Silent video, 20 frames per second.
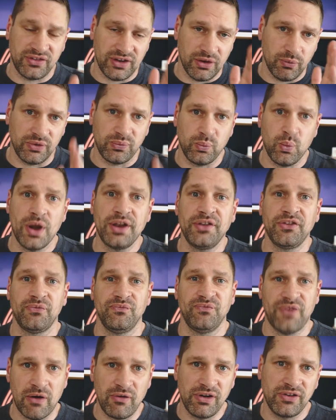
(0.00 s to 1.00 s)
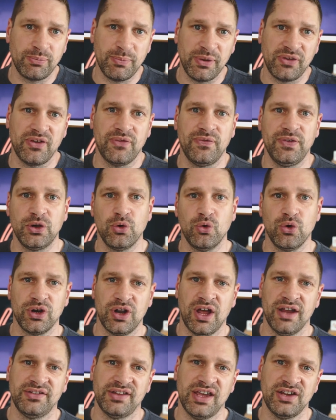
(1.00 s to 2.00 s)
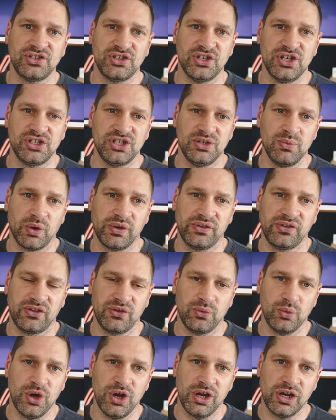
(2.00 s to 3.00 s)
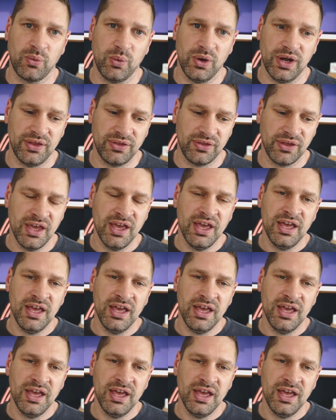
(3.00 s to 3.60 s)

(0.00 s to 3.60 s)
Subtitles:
It was one very specific organization that she wanted to work with.